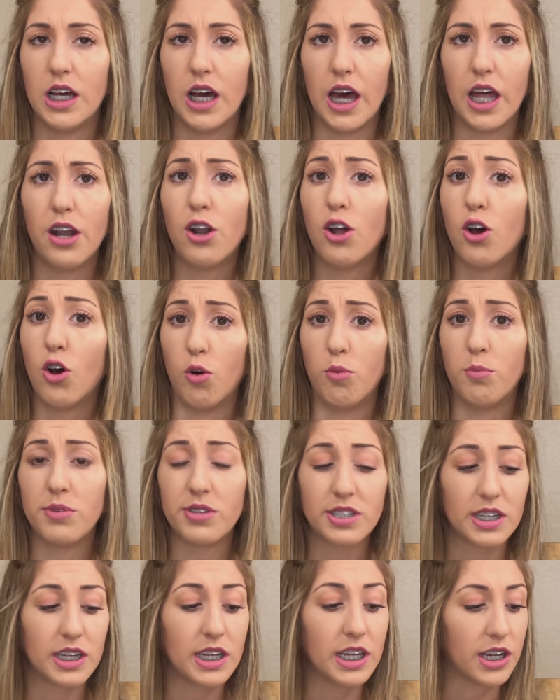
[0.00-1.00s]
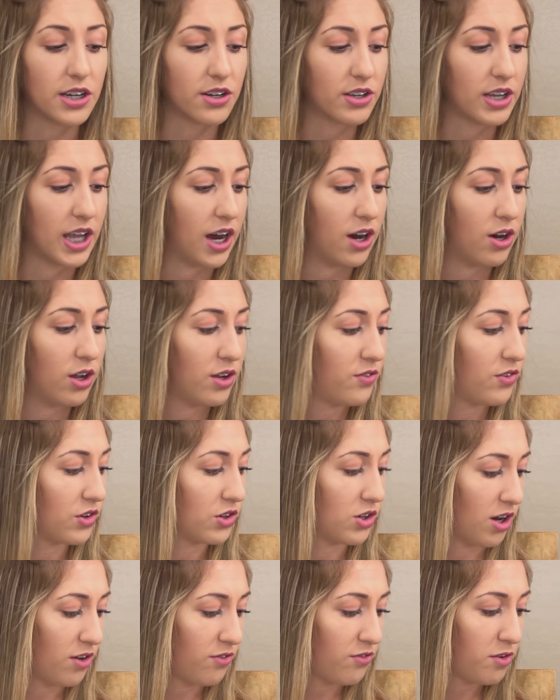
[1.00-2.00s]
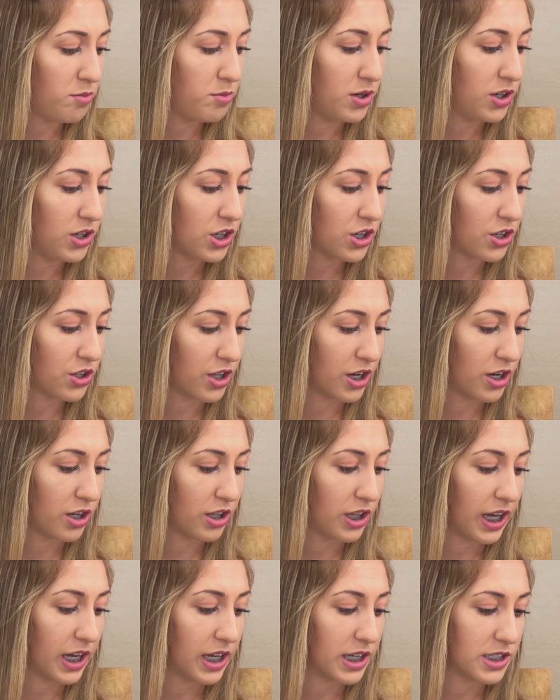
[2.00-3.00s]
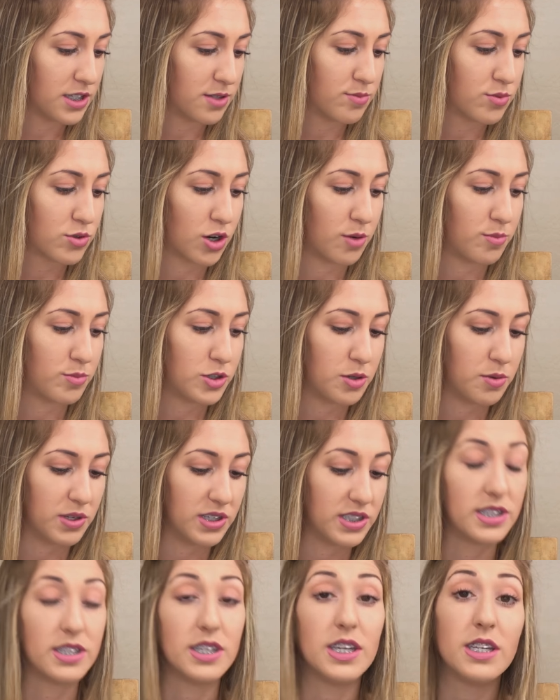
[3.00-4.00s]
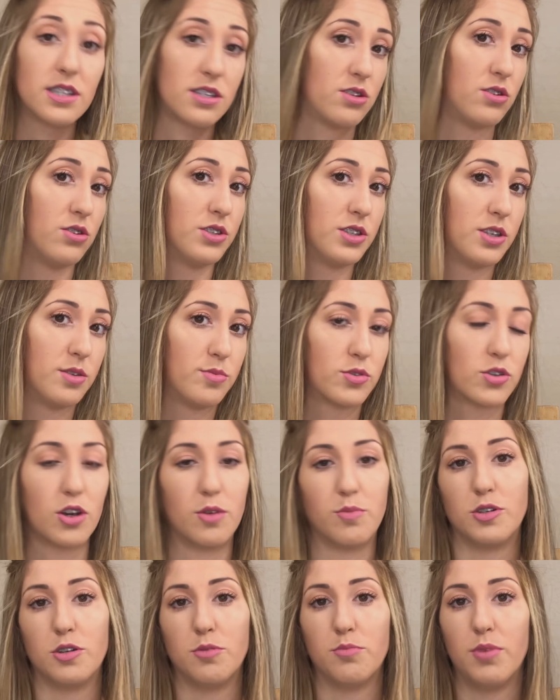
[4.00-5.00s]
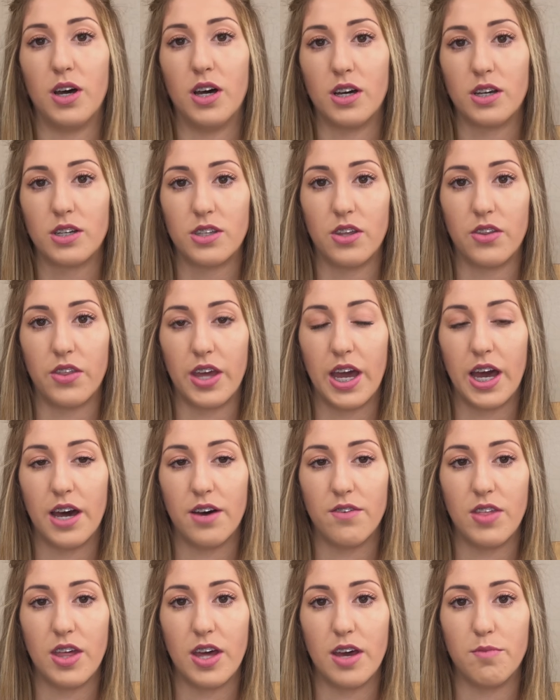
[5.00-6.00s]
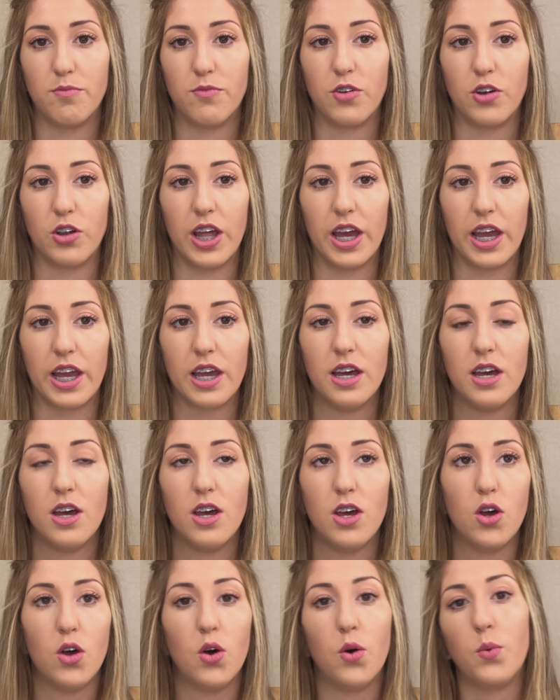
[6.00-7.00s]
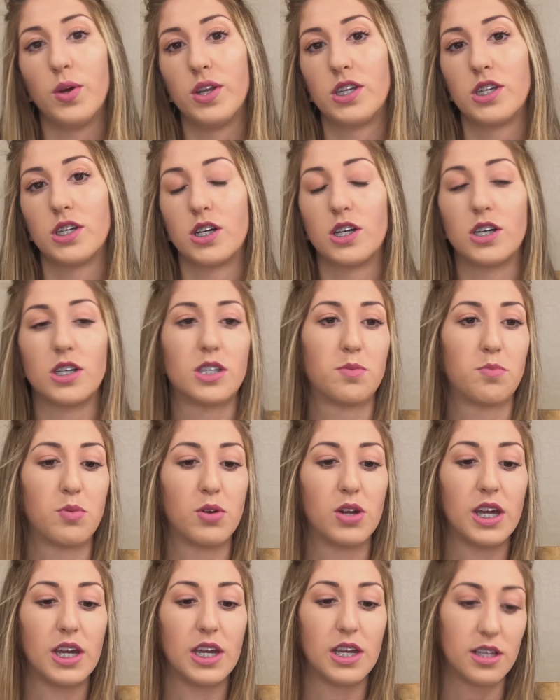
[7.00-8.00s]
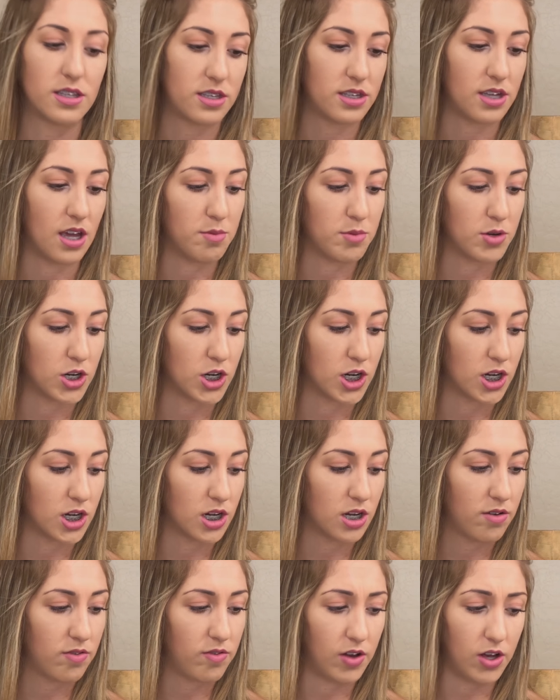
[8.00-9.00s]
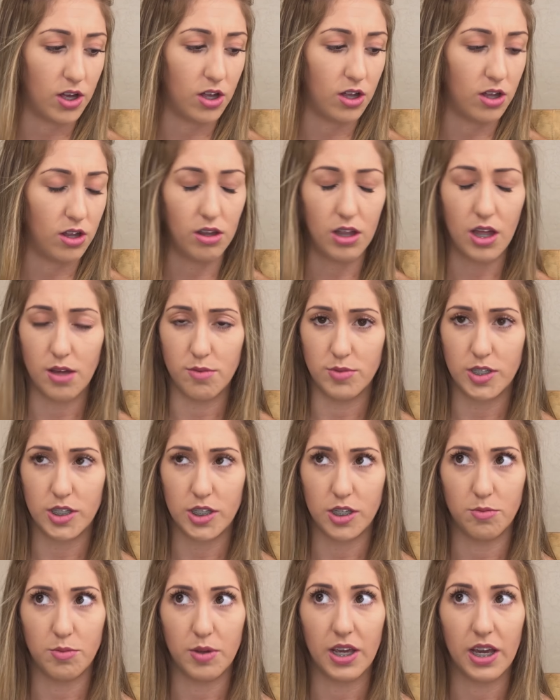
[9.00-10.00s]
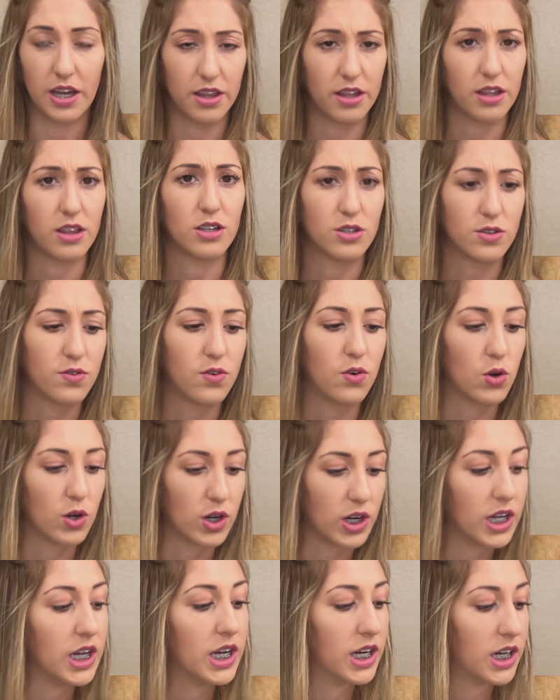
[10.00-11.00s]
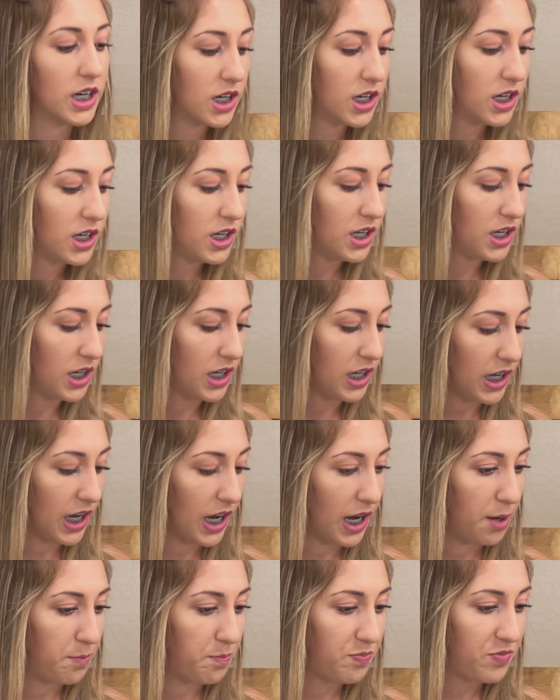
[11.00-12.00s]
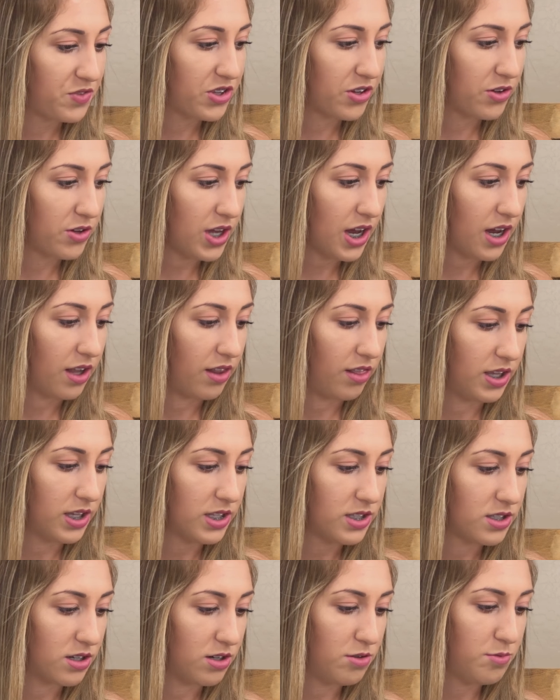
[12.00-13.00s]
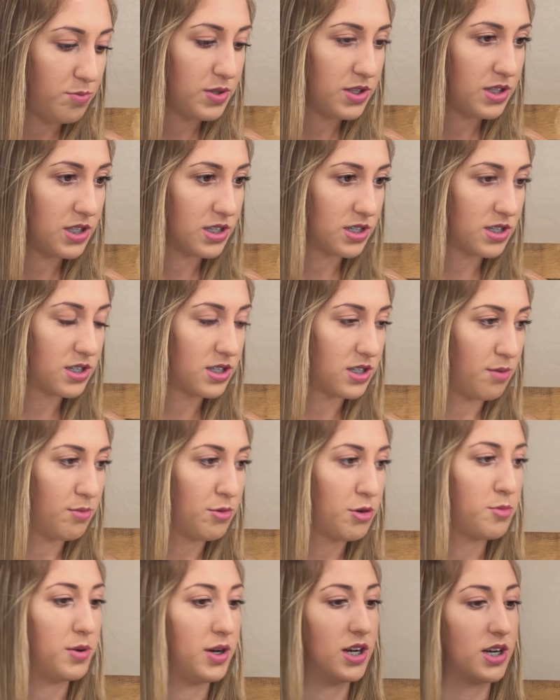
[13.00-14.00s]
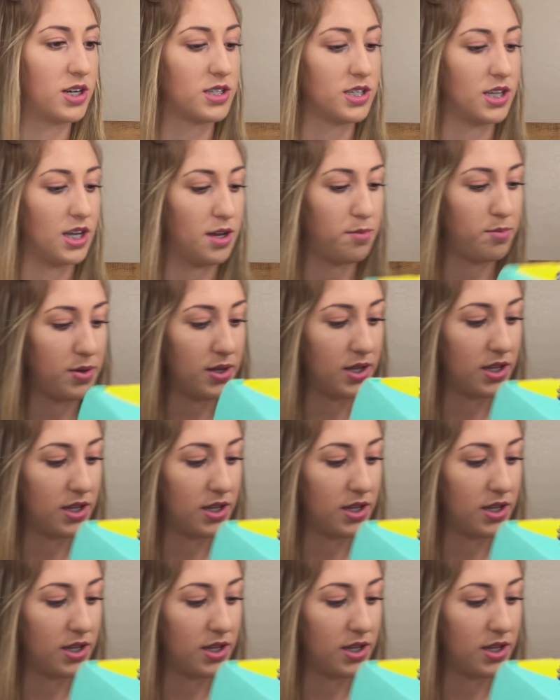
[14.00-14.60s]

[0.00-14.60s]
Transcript: I don't know, almost a year now. If you're not familiar, they're like a seasonal subscription box. So they have them for like winter, spring, summer, fall, I'm assuming. I think there's 4 a year. Yeah, so yeah, let's open this summer box up.